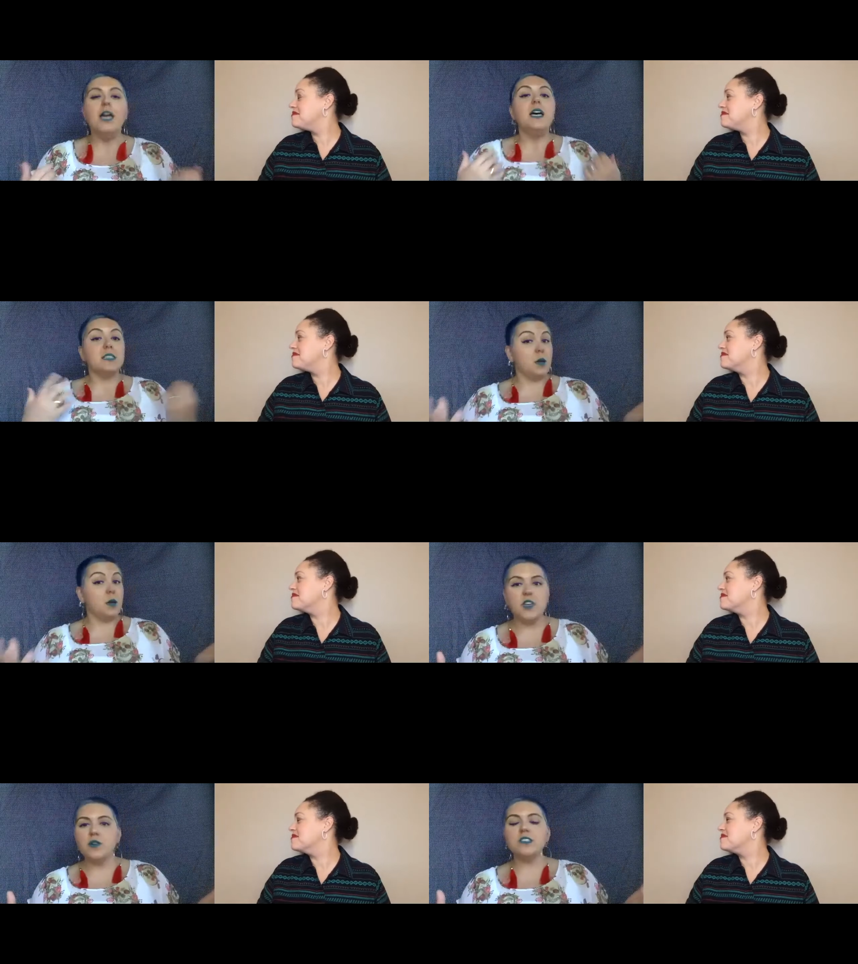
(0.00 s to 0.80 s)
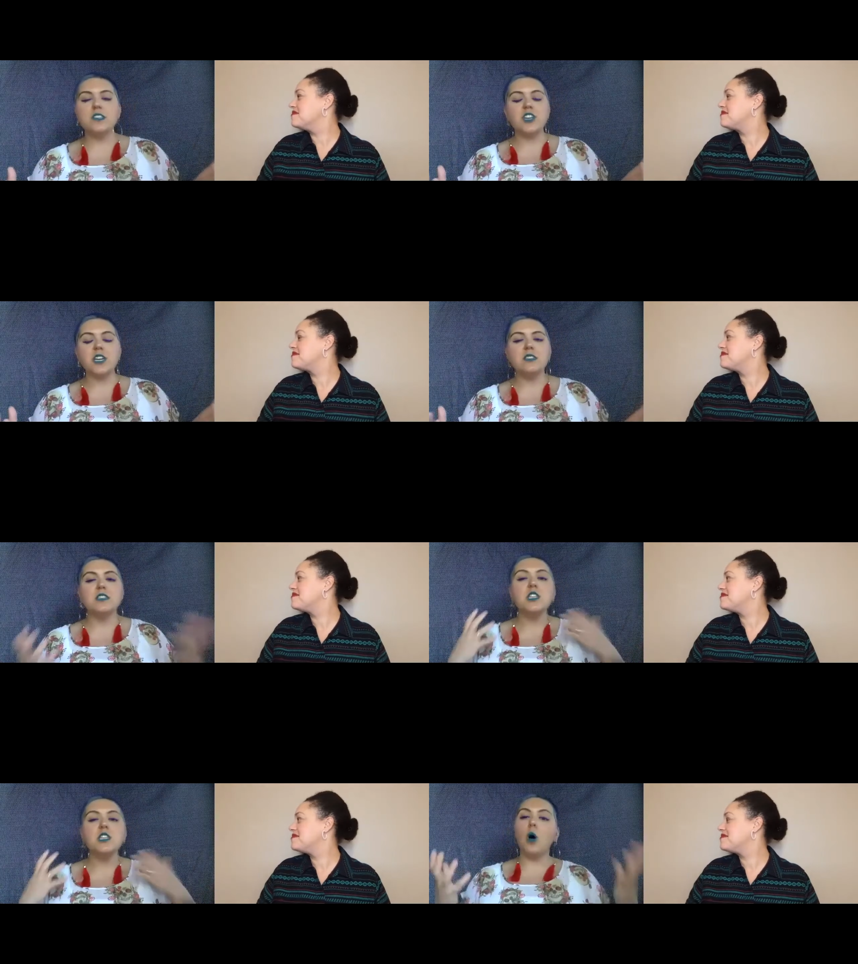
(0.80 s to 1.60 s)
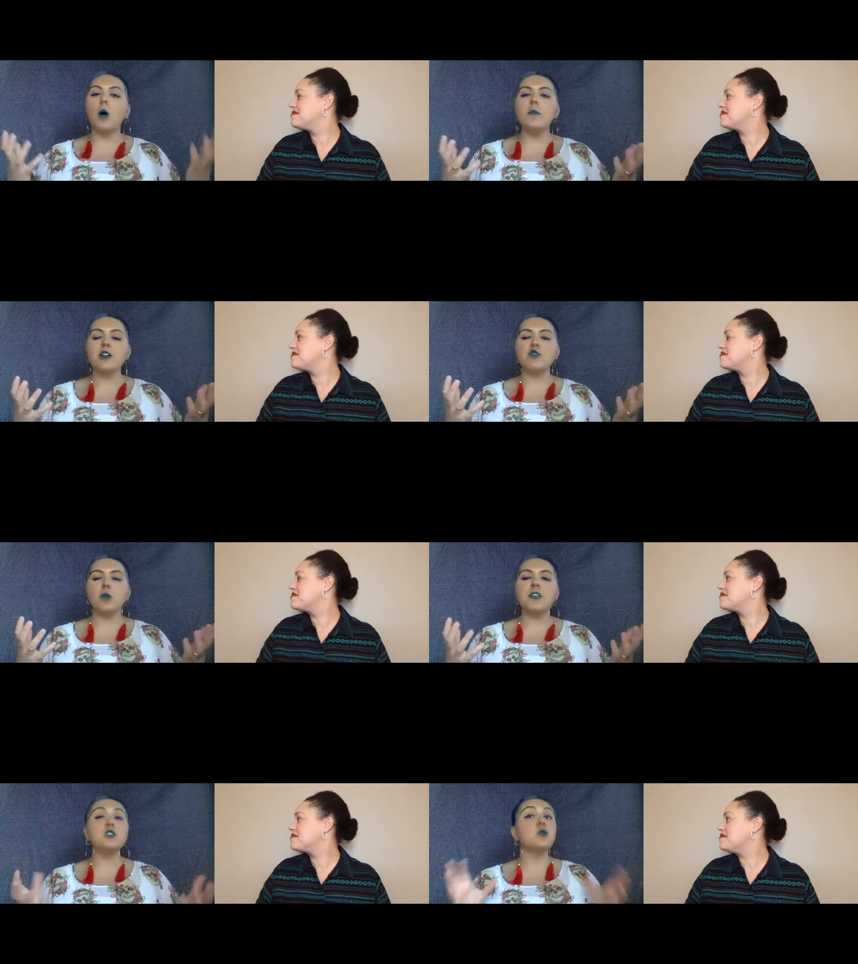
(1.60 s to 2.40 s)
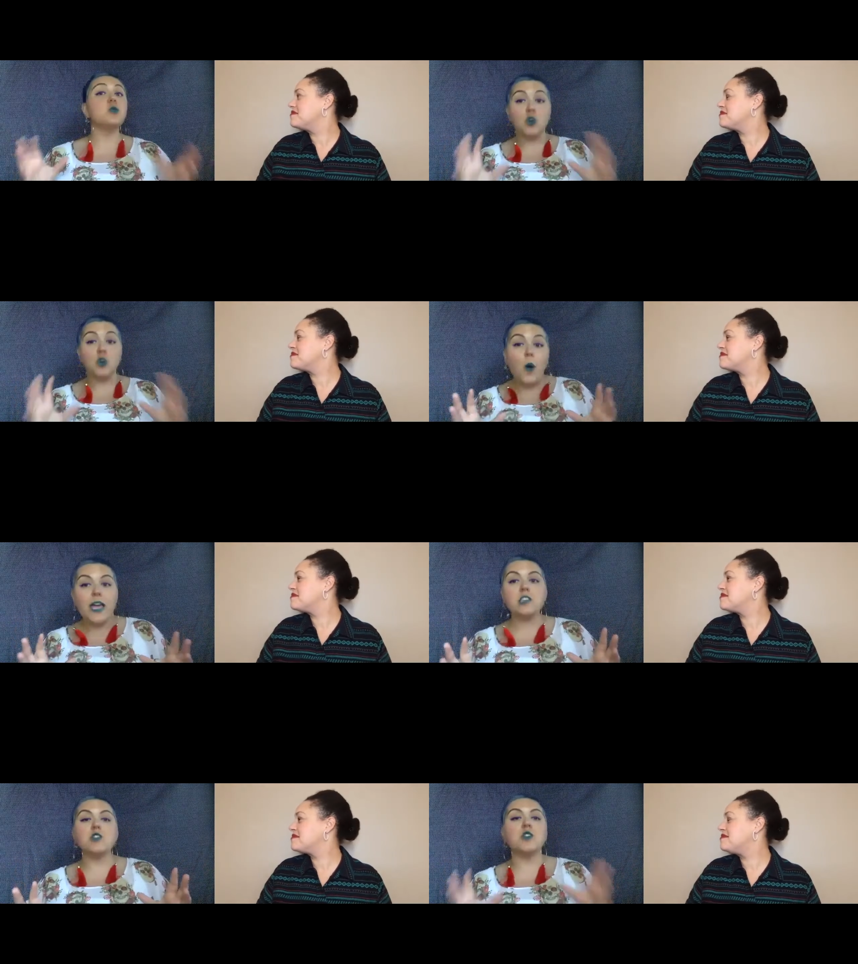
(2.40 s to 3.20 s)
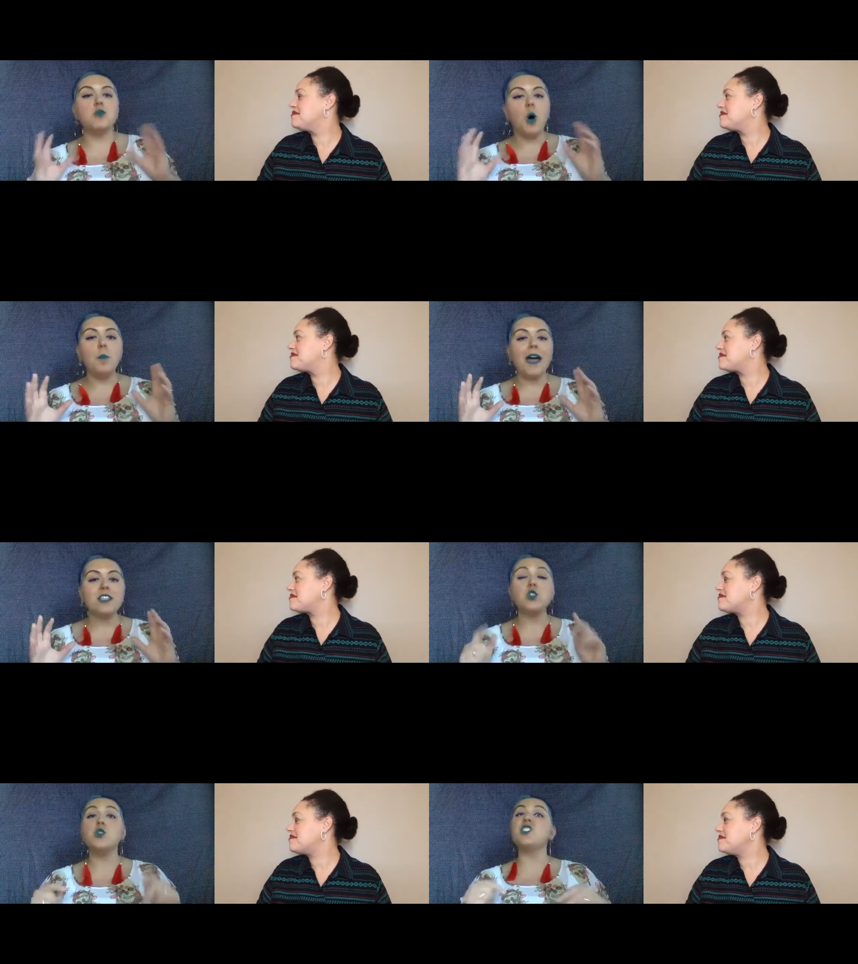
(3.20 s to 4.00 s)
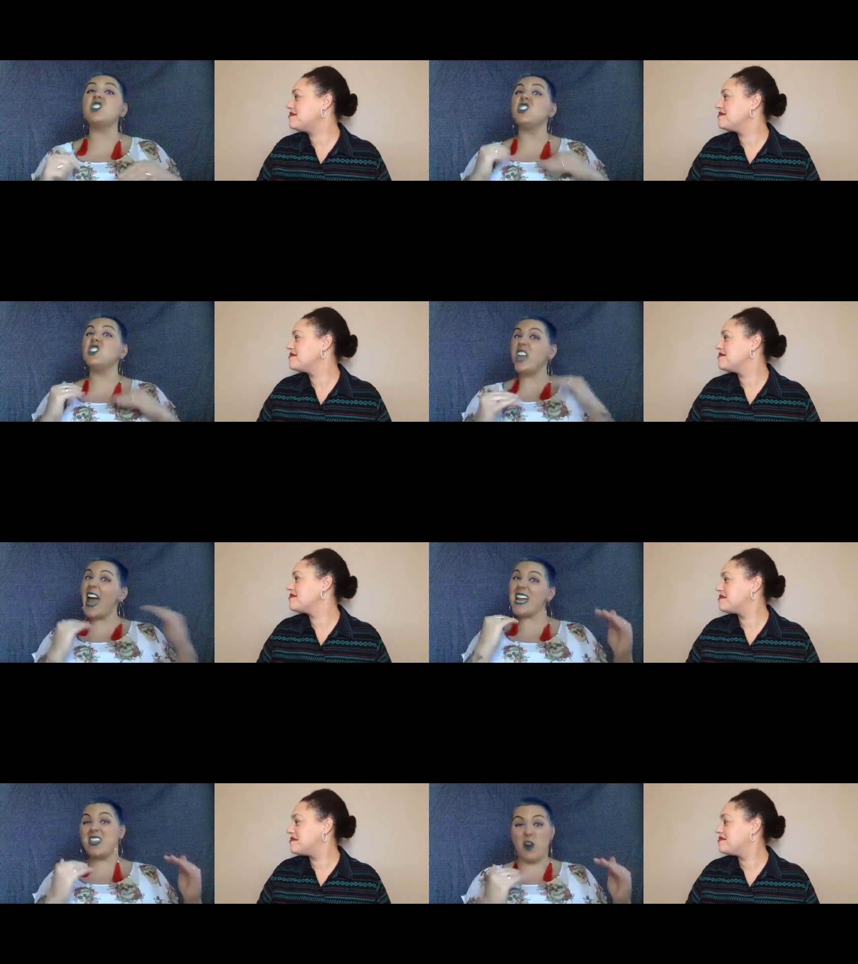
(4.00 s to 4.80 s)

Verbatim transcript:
Speaker 1: Some theories suggested that wombat droppings were square so that wombats could stack their